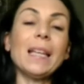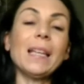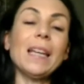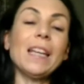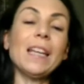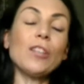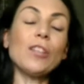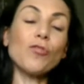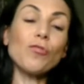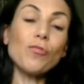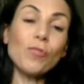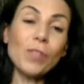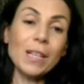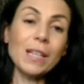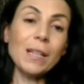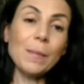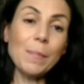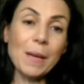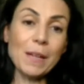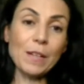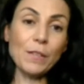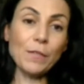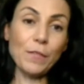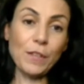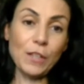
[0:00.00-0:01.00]
It's really
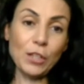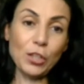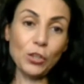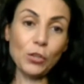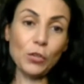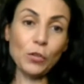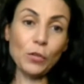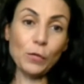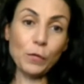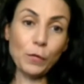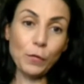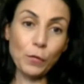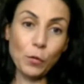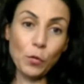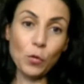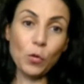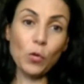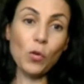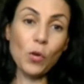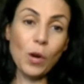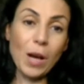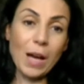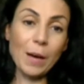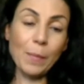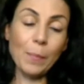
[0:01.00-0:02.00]
beneficial
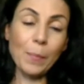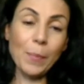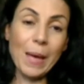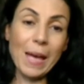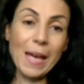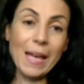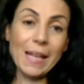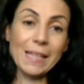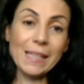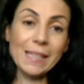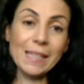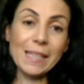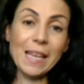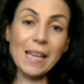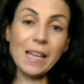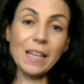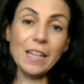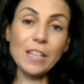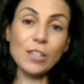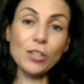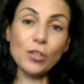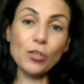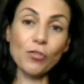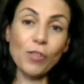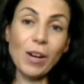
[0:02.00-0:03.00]
for our pets, and
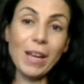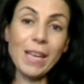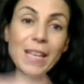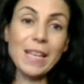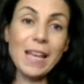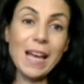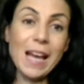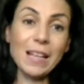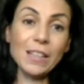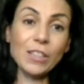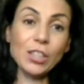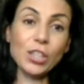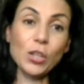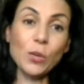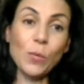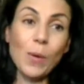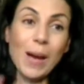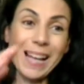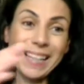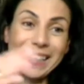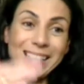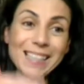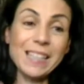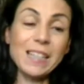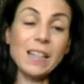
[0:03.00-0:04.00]
it's great to
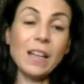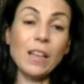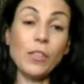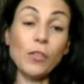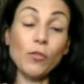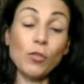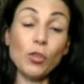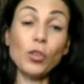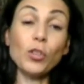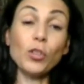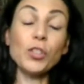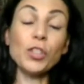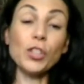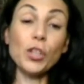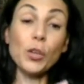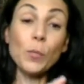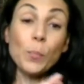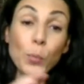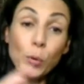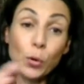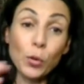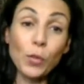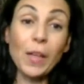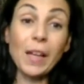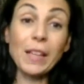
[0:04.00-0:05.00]
add in other oils, and you
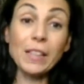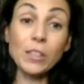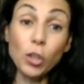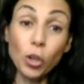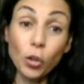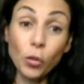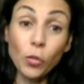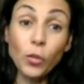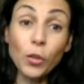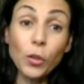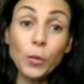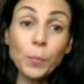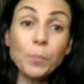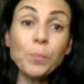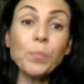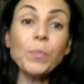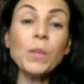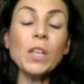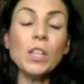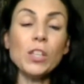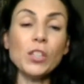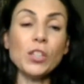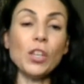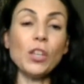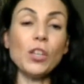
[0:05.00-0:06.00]
put that on them.
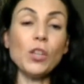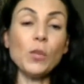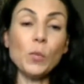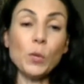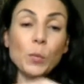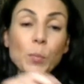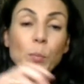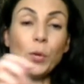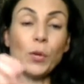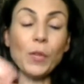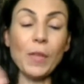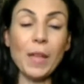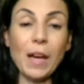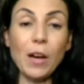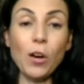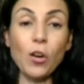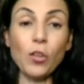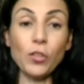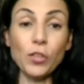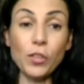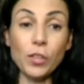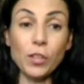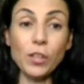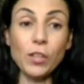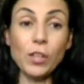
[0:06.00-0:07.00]
So you would put that
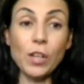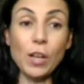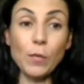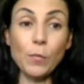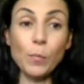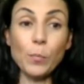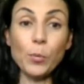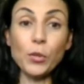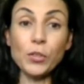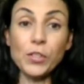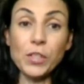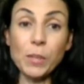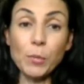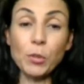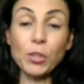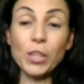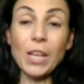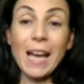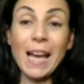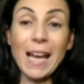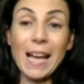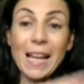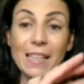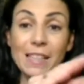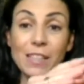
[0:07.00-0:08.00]
on, put some on
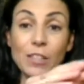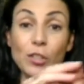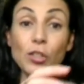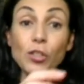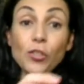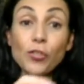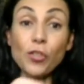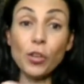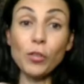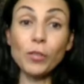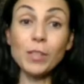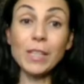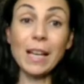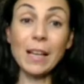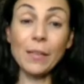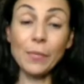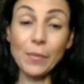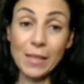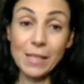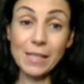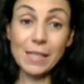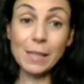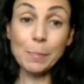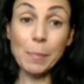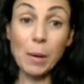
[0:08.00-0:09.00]
your hands and stroke down
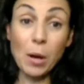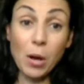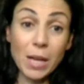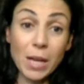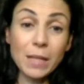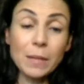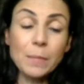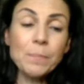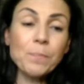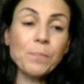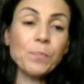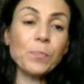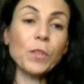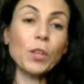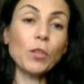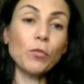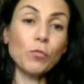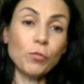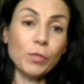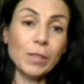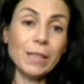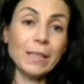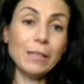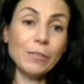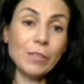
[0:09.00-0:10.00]
their spine.
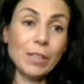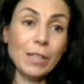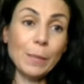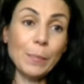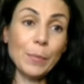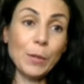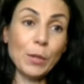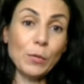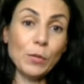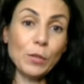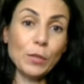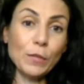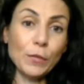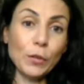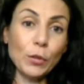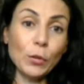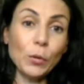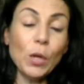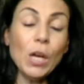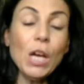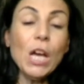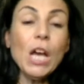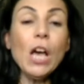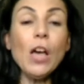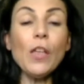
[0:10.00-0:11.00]
Really, really
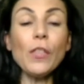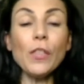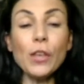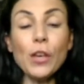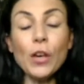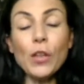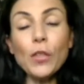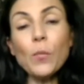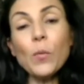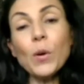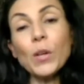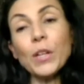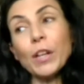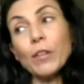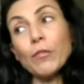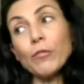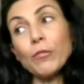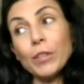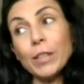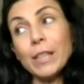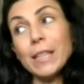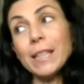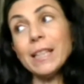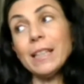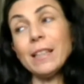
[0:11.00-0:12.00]
beautiful. The other one I
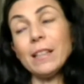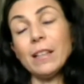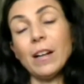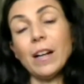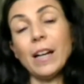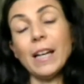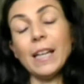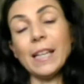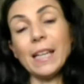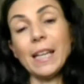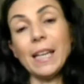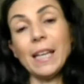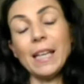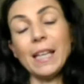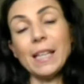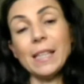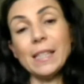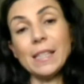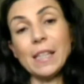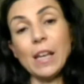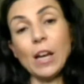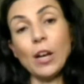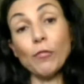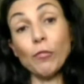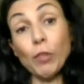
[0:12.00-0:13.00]
really like
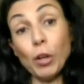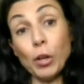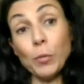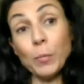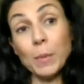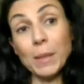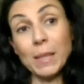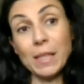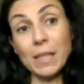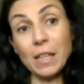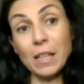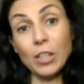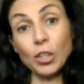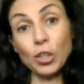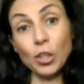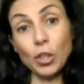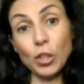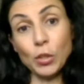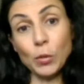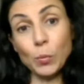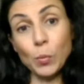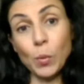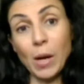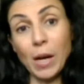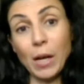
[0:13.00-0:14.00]
is Aromatouch
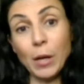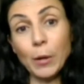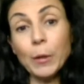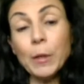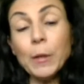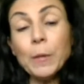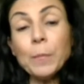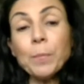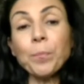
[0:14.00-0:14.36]
as well.